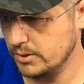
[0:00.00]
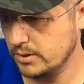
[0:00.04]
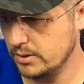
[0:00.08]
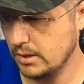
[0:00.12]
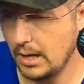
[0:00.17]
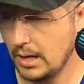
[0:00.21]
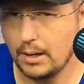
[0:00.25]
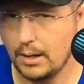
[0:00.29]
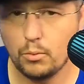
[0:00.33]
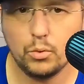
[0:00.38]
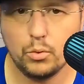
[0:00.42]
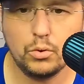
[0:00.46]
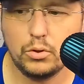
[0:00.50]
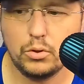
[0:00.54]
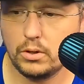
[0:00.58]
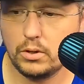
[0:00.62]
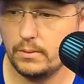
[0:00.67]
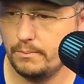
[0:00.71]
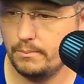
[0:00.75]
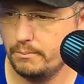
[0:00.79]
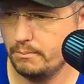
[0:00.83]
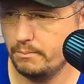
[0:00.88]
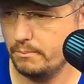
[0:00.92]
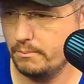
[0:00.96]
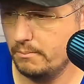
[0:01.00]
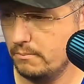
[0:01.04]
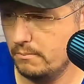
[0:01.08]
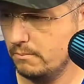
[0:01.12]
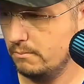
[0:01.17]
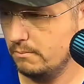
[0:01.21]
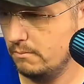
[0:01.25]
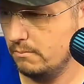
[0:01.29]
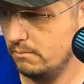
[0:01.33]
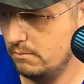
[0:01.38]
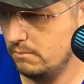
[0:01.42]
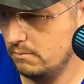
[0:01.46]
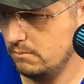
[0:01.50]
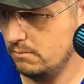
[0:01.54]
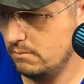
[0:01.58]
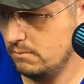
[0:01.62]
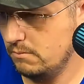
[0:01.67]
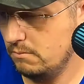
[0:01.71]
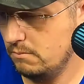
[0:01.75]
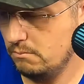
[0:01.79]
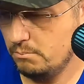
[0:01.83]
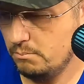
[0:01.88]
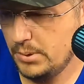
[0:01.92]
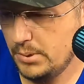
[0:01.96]
I will
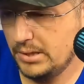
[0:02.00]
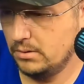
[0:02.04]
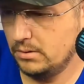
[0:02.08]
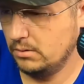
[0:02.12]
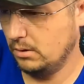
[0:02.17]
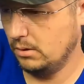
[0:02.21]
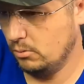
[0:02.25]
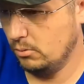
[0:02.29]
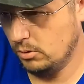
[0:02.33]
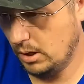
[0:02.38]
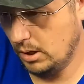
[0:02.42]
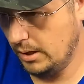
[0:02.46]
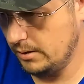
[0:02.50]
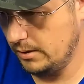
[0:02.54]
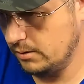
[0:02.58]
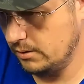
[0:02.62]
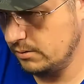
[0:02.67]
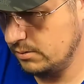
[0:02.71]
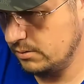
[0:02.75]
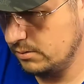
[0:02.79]
better low light,